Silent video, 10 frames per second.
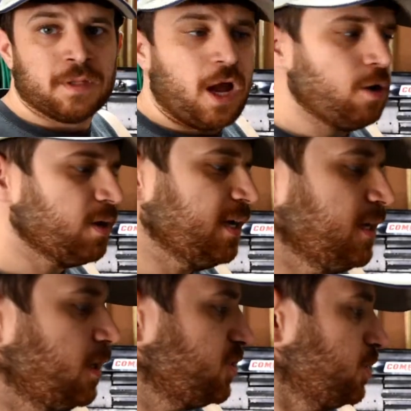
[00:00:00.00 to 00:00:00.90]
Okay
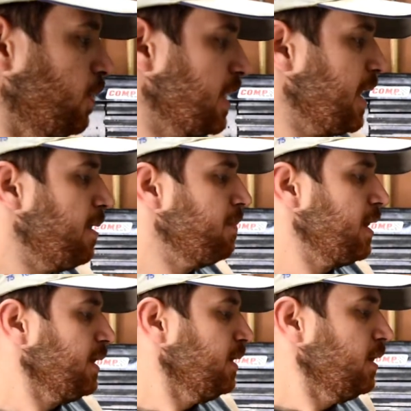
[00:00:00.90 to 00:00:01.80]
y'all, so I got
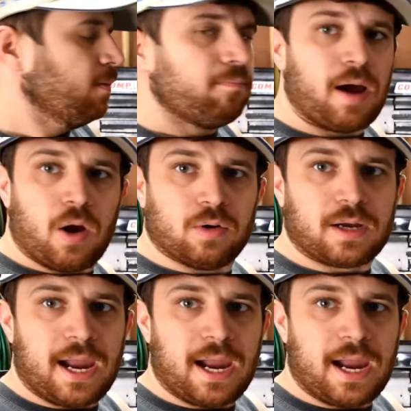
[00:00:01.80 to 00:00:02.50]
my old